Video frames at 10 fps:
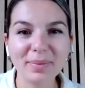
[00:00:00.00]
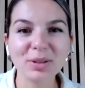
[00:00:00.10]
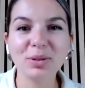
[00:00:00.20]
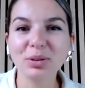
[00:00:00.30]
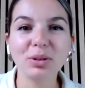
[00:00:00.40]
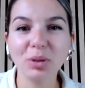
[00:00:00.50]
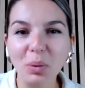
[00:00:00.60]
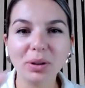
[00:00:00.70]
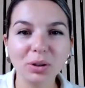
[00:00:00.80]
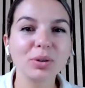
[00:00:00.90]
So you don't
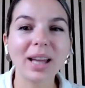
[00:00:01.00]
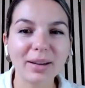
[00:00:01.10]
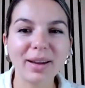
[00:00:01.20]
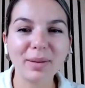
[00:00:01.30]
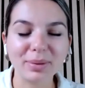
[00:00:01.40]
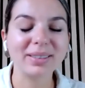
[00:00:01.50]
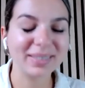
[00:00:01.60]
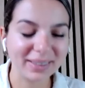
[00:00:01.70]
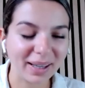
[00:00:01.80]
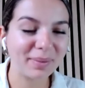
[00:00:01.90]
know what could have happened. Yeah.